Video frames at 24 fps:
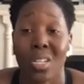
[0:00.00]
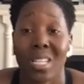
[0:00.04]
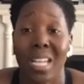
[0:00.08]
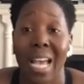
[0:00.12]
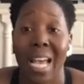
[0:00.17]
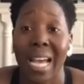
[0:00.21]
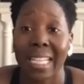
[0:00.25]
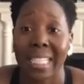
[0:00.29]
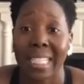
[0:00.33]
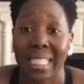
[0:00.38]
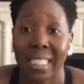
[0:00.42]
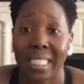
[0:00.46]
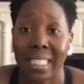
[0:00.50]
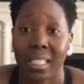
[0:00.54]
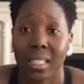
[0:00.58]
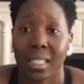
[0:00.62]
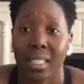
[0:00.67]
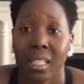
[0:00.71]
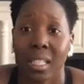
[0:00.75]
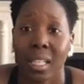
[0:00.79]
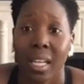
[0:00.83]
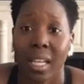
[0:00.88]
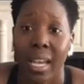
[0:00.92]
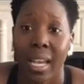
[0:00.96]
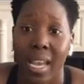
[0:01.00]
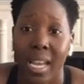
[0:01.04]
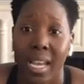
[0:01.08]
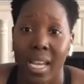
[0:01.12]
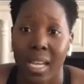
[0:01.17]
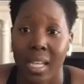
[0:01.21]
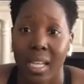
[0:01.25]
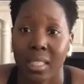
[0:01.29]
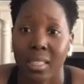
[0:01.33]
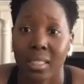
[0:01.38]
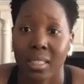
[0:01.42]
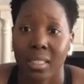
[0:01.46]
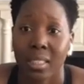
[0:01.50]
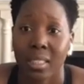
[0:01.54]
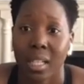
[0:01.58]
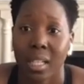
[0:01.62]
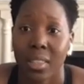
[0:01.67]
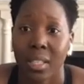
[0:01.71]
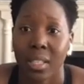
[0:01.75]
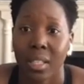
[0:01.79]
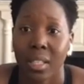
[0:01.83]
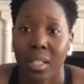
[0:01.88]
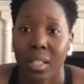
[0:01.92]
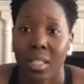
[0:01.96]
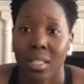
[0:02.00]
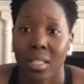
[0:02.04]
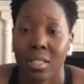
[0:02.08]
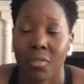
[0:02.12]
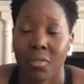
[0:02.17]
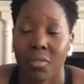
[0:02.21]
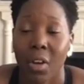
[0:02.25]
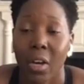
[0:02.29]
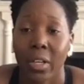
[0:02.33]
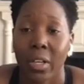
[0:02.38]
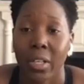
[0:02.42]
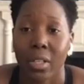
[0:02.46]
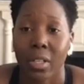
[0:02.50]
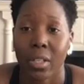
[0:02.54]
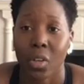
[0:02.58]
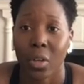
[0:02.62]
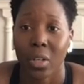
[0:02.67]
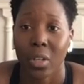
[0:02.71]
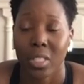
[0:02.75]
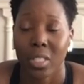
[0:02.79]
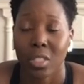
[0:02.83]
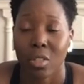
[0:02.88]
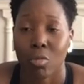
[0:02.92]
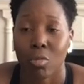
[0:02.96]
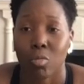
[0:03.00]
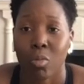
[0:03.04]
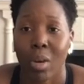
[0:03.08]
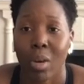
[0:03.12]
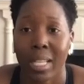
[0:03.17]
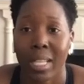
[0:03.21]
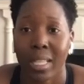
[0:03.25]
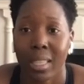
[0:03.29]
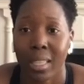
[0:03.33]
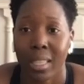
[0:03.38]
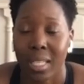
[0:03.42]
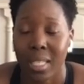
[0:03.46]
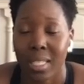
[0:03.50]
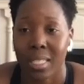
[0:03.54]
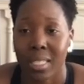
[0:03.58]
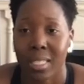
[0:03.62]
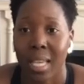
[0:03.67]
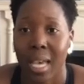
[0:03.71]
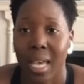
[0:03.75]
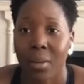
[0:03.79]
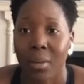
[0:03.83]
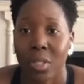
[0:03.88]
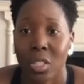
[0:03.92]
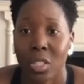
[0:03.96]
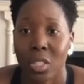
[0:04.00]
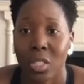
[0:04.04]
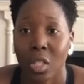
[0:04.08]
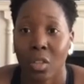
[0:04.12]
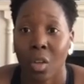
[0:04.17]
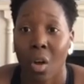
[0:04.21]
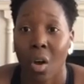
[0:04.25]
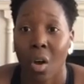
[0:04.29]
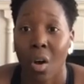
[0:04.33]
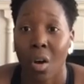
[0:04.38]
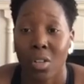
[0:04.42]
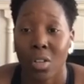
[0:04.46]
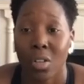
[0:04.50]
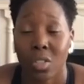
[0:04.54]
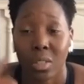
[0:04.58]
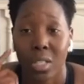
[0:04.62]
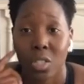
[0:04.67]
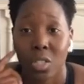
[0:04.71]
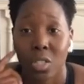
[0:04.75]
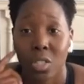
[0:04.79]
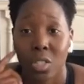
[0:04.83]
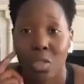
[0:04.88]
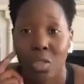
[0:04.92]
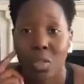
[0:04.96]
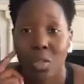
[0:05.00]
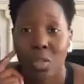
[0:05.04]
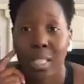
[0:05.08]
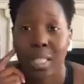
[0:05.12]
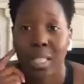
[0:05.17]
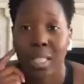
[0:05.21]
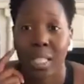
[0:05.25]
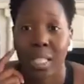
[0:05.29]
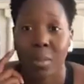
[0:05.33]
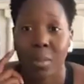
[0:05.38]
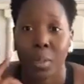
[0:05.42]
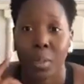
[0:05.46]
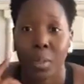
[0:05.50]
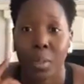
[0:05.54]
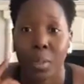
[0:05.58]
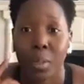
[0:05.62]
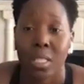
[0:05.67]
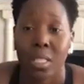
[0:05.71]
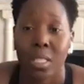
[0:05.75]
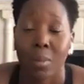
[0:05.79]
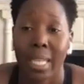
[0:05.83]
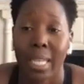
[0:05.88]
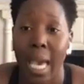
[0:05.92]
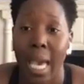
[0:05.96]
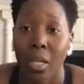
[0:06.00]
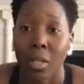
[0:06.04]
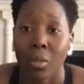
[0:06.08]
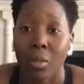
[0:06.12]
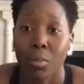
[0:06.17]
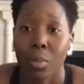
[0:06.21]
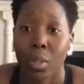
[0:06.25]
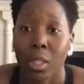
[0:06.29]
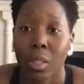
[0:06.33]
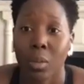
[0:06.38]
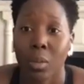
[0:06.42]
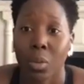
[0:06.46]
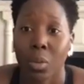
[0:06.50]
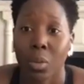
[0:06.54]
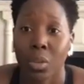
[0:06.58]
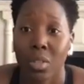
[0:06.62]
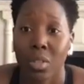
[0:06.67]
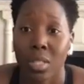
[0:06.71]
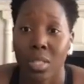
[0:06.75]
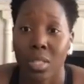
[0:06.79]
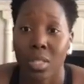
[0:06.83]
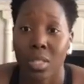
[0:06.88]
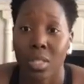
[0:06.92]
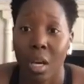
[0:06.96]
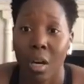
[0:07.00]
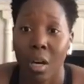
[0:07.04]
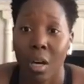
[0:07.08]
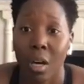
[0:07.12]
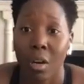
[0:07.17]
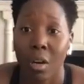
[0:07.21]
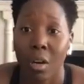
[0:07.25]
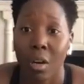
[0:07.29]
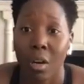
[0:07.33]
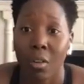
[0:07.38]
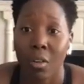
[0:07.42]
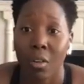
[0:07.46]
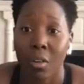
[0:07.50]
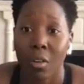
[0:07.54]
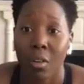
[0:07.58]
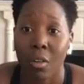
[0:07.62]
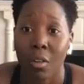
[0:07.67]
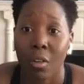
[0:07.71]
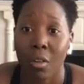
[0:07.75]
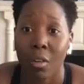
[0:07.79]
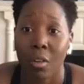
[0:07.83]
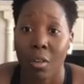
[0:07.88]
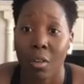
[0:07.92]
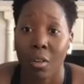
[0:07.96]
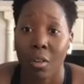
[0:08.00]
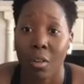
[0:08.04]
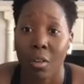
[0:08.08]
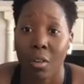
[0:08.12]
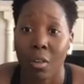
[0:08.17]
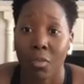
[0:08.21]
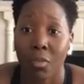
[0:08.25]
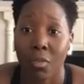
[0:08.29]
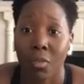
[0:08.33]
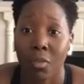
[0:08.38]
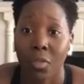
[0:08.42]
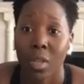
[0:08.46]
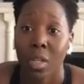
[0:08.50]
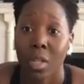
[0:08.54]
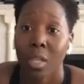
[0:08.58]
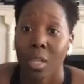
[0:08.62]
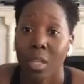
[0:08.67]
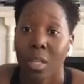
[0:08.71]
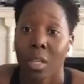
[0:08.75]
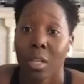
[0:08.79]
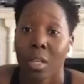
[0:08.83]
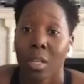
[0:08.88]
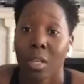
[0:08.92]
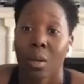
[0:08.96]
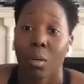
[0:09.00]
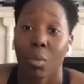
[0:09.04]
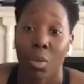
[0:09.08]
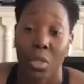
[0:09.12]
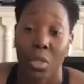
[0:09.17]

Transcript: eat for certain things or not eat. And I think it's very cathartic to write things down into log so that you can keep some accountability with yourself.